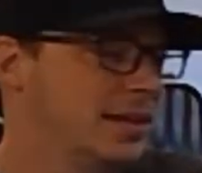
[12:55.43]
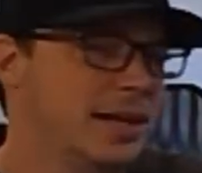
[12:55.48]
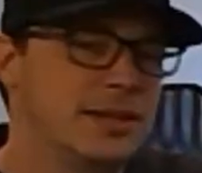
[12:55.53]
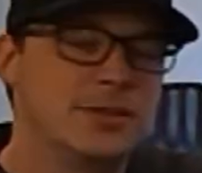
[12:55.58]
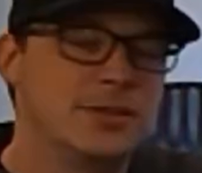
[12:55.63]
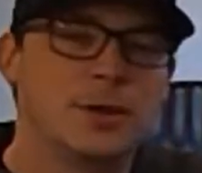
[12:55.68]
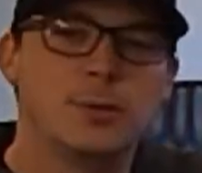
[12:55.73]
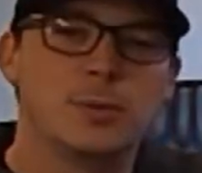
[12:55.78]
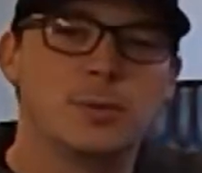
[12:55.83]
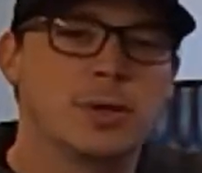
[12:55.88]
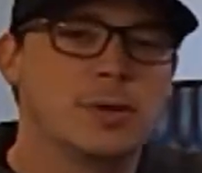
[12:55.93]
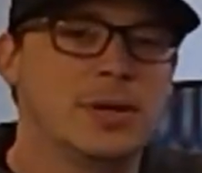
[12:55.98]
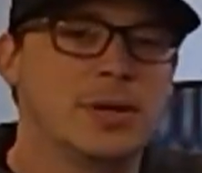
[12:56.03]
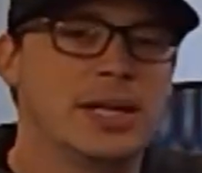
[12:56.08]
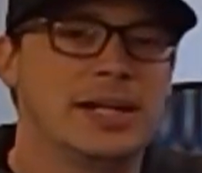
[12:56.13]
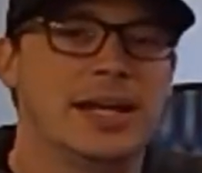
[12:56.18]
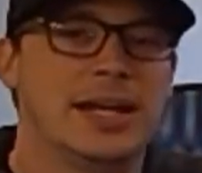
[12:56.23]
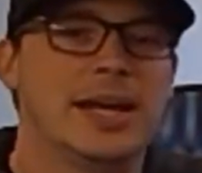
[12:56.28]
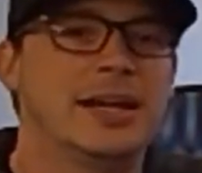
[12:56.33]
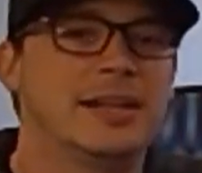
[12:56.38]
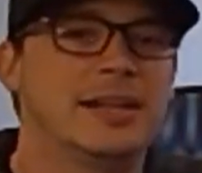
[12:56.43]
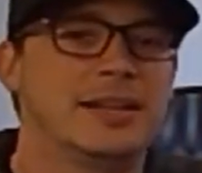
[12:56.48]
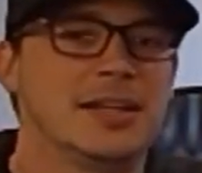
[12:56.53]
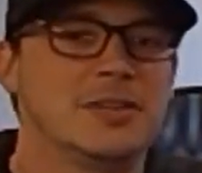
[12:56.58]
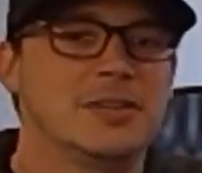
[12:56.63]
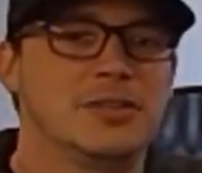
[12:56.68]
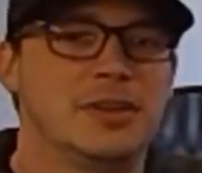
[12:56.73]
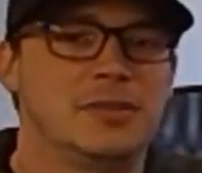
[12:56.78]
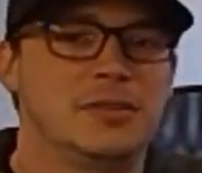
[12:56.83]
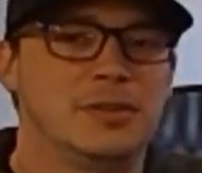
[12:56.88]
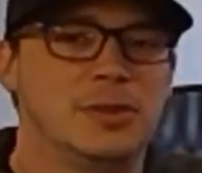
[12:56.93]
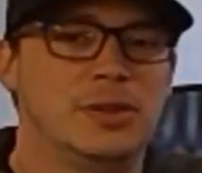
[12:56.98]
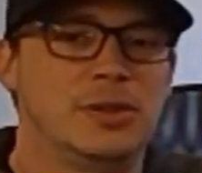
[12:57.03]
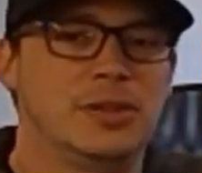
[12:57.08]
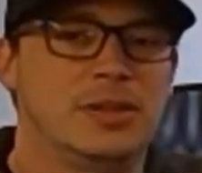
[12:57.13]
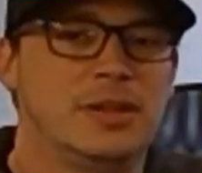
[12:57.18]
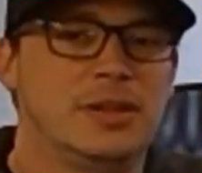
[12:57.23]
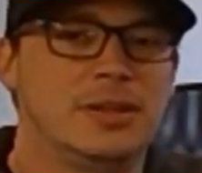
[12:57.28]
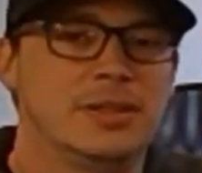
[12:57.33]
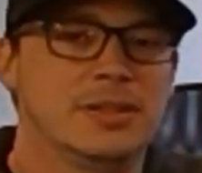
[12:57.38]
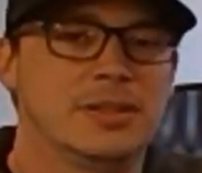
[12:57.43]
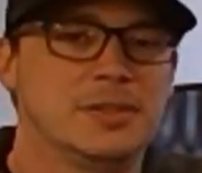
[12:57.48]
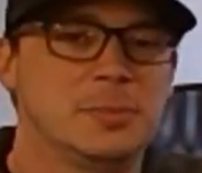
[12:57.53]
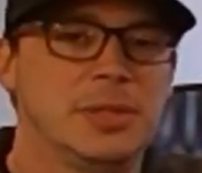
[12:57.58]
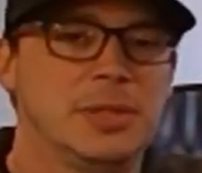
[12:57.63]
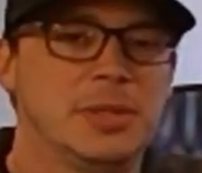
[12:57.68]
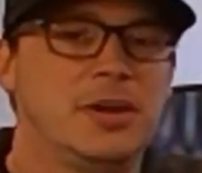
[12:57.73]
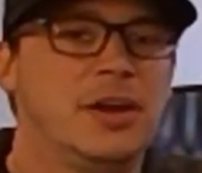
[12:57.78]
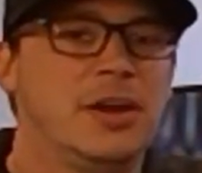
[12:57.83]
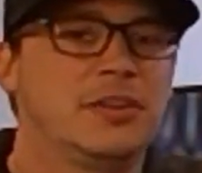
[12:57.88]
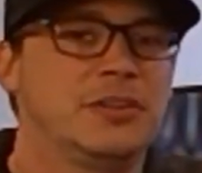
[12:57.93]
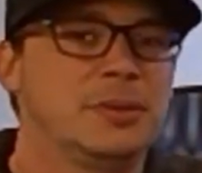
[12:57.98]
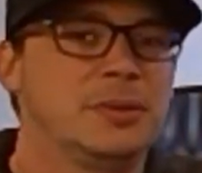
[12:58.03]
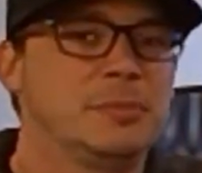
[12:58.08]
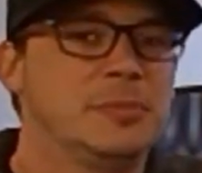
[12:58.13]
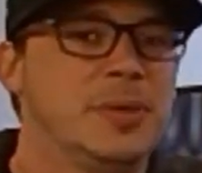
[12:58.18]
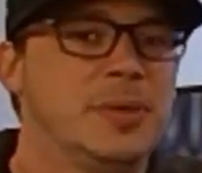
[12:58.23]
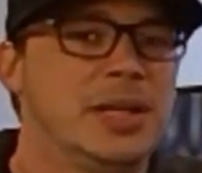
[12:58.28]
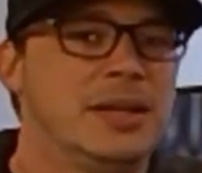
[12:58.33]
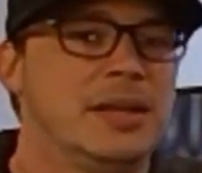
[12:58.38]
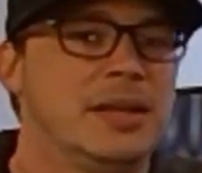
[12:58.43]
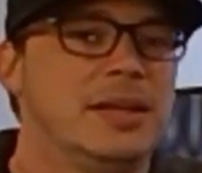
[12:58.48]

I don't regret adding that shuffler at all. It's been awesome.